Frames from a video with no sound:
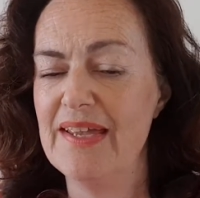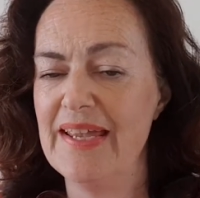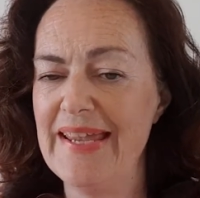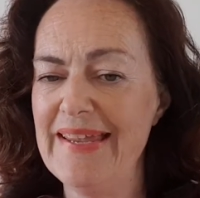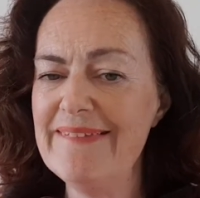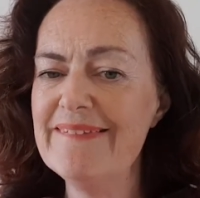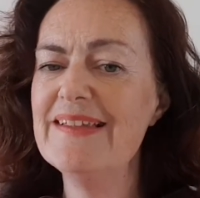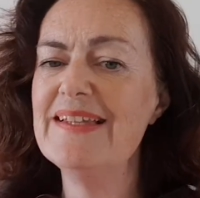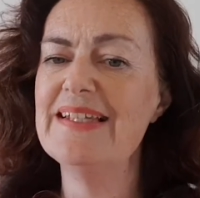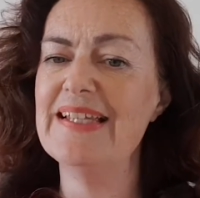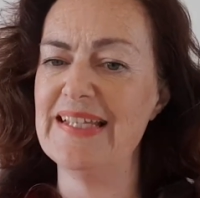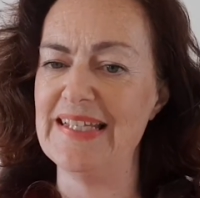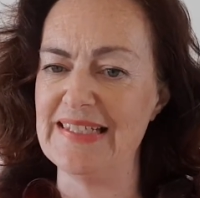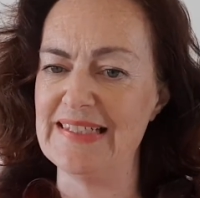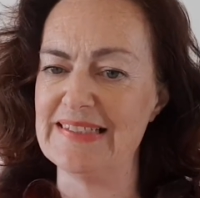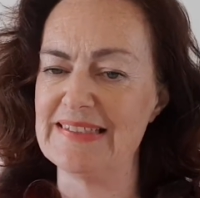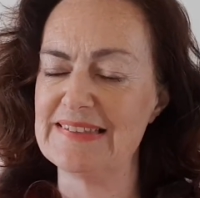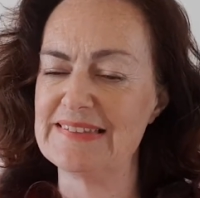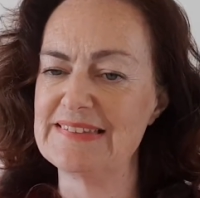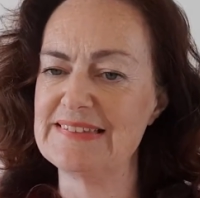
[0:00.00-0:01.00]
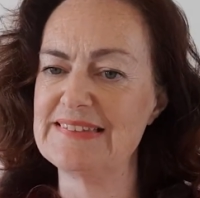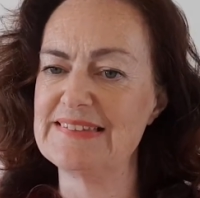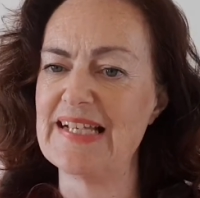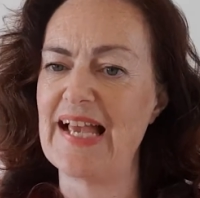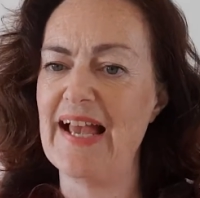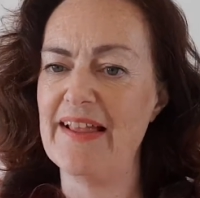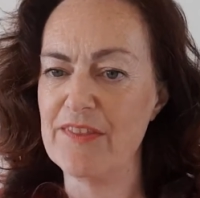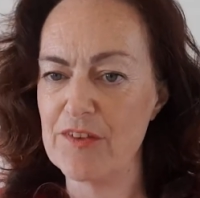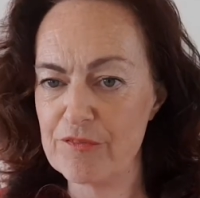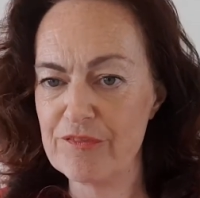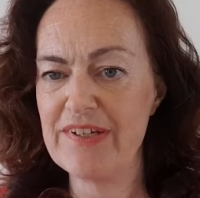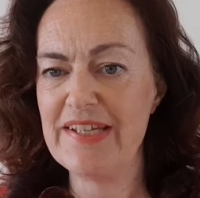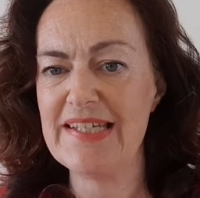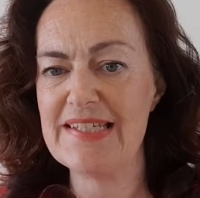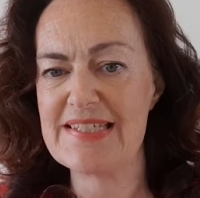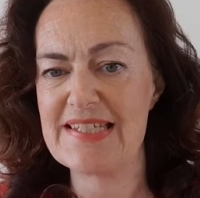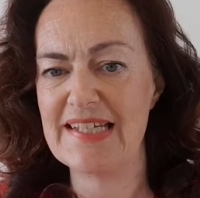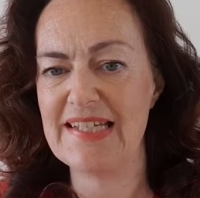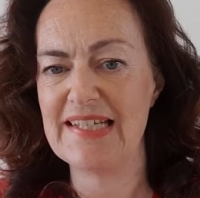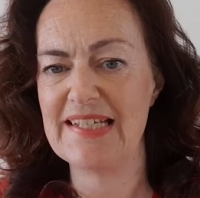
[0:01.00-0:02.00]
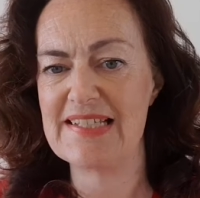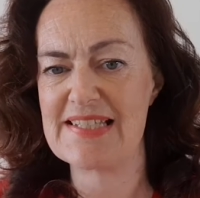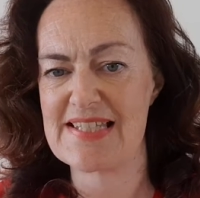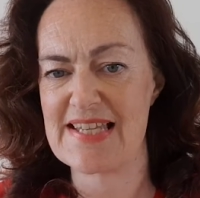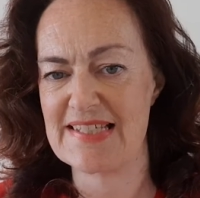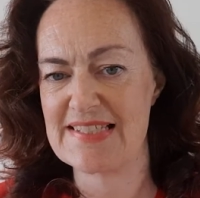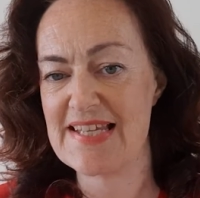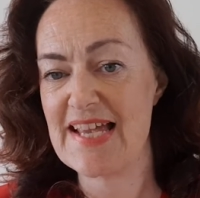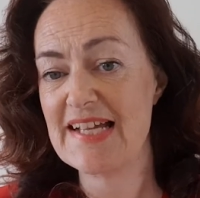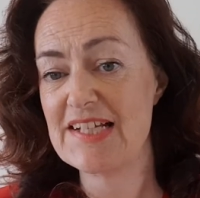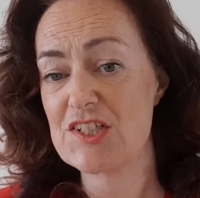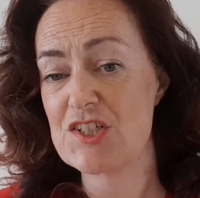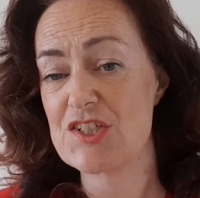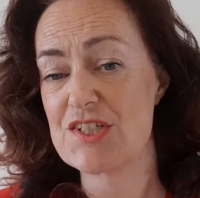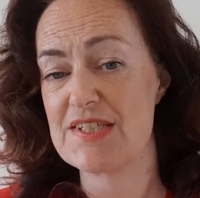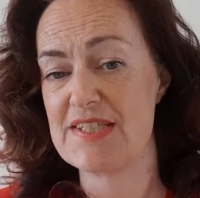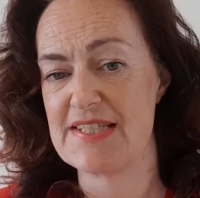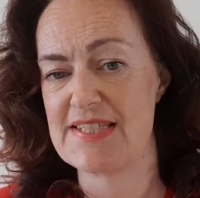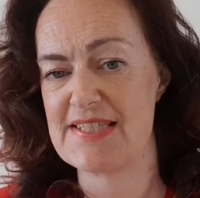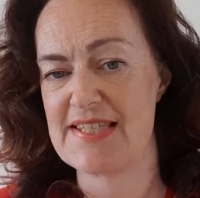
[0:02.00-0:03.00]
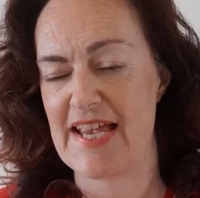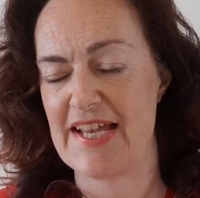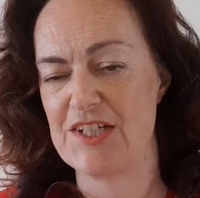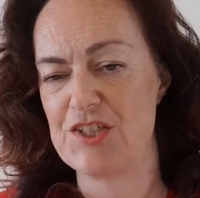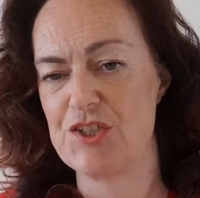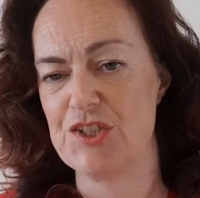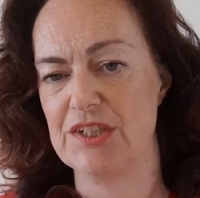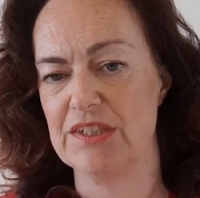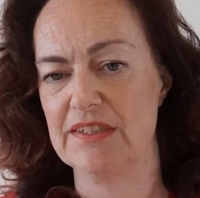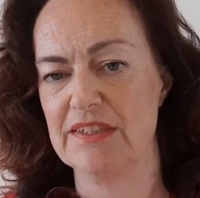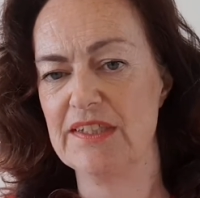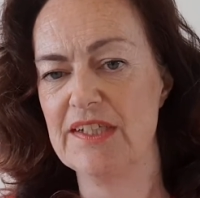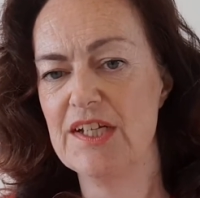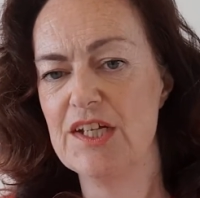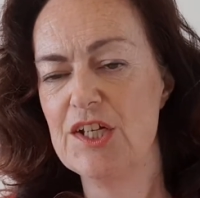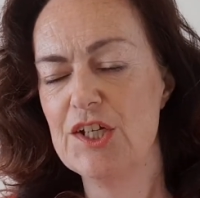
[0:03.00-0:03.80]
In the links and the readings attached to this session,